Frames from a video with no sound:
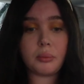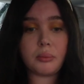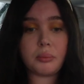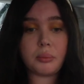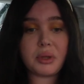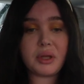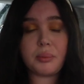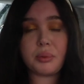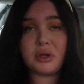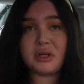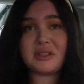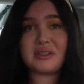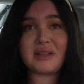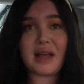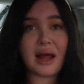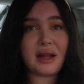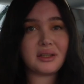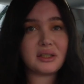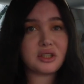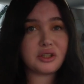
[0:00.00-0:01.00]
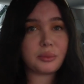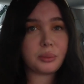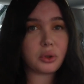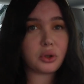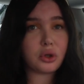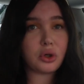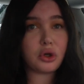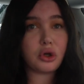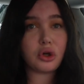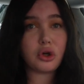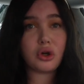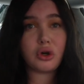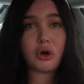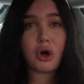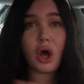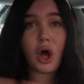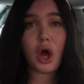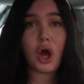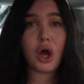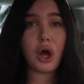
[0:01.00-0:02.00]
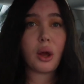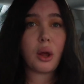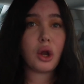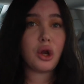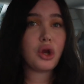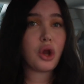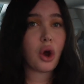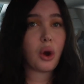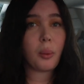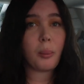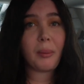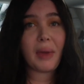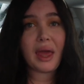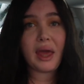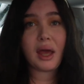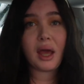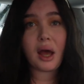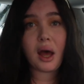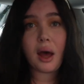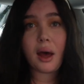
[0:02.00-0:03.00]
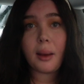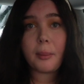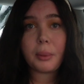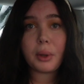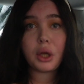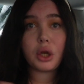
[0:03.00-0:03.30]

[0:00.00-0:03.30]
be presentable, no makeup,